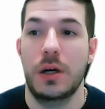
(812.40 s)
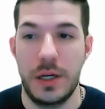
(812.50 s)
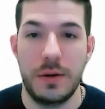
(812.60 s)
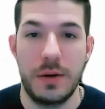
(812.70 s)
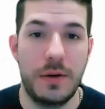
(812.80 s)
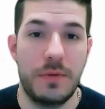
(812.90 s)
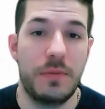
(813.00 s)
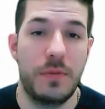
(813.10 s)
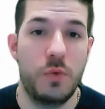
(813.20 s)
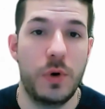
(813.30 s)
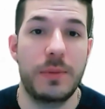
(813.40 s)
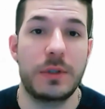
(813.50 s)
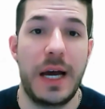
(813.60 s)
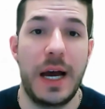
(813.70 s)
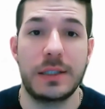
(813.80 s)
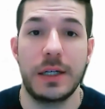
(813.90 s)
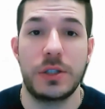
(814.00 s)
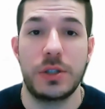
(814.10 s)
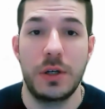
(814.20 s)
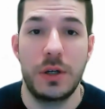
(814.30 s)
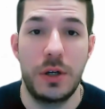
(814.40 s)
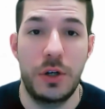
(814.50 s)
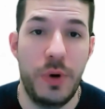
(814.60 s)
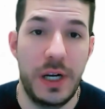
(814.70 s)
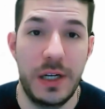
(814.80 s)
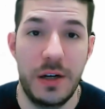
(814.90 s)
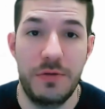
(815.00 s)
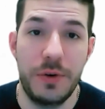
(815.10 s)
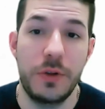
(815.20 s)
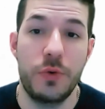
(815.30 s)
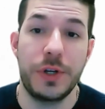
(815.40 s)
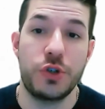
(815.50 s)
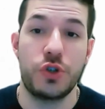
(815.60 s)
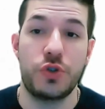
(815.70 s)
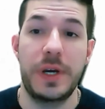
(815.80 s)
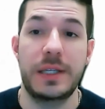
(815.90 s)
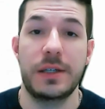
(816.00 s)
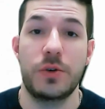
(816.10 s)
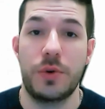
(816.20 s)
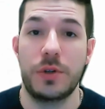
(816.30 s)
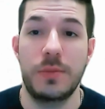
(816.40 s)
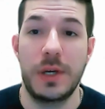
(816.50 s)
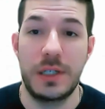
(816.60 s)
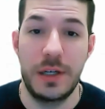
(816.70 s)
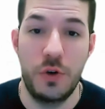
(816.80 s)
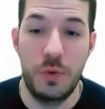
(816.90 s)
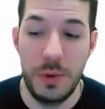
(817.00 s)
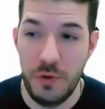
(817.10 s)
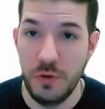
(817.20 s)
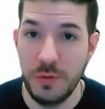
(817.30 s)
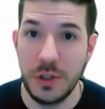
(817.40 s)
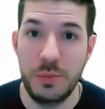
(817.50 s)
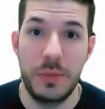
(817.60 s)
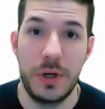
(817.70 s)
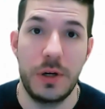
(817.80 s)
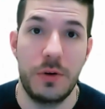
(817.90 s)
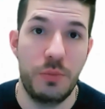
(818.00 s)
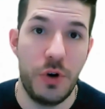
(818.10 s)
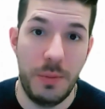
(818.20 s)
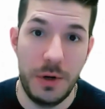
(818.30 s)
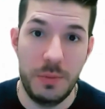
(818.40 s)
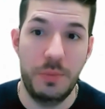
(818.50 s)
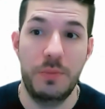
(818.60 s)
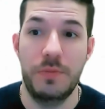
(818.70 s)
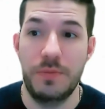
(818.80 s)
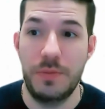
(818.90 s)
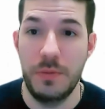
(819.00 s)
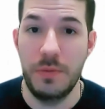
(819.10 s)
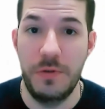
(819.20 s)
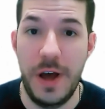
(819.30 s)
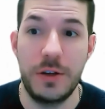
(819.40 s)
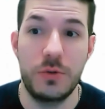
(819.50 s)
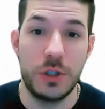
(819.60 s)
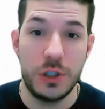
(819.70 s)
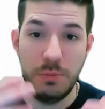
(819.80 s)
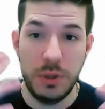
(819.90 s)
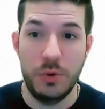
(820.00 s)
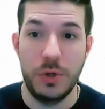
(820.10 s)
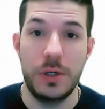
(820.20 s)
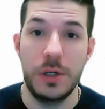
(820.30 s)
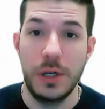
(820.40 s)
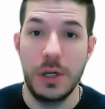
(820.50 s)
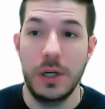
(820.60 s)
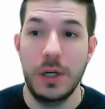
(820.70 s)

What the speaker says: and were able to access credit at very low interest rates in order to make said home improvements. Property values exploded,